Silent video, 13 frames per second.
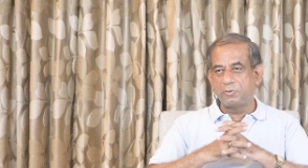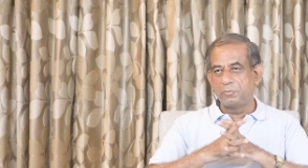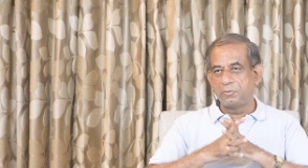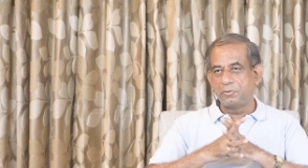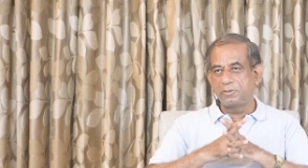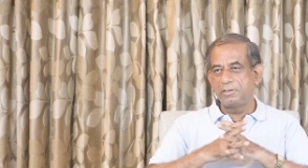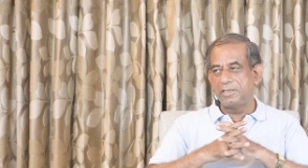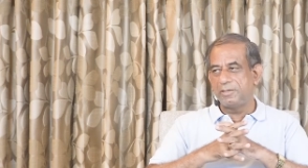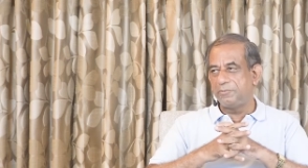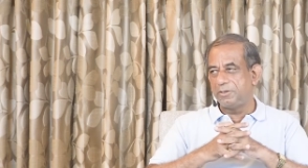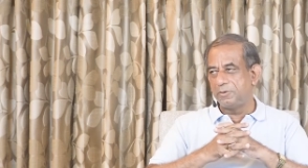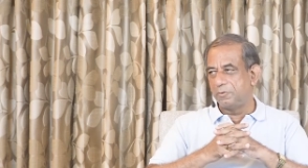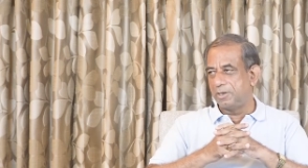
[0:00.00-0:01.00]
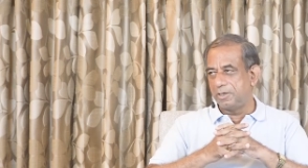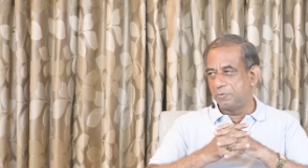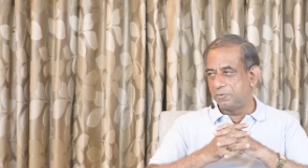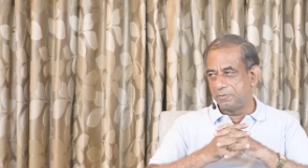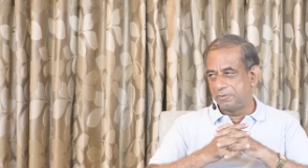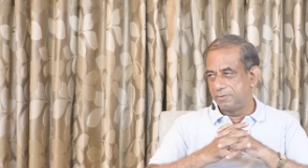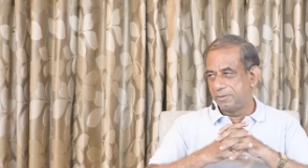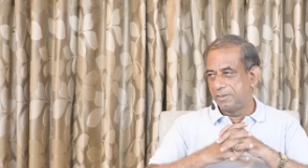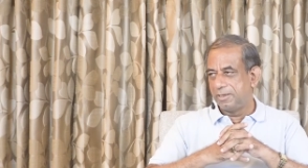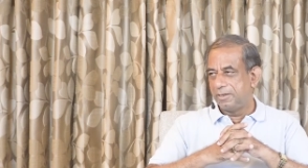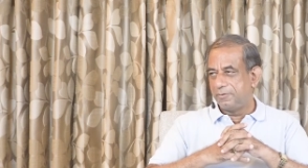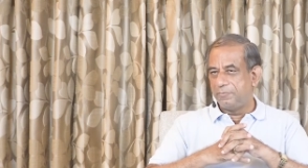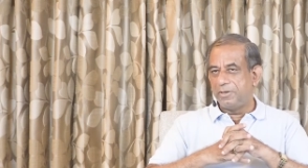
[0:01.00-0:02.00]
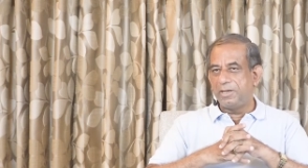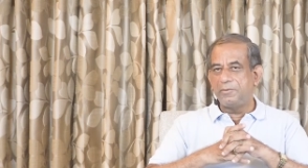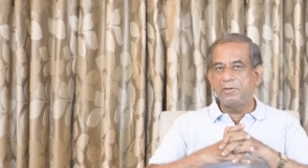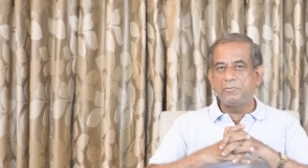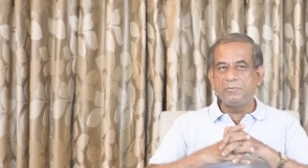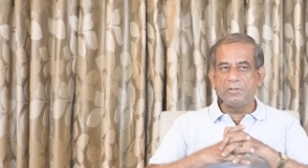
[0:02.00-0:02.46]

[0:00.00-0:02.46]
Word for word: no more that we go alone. Wherever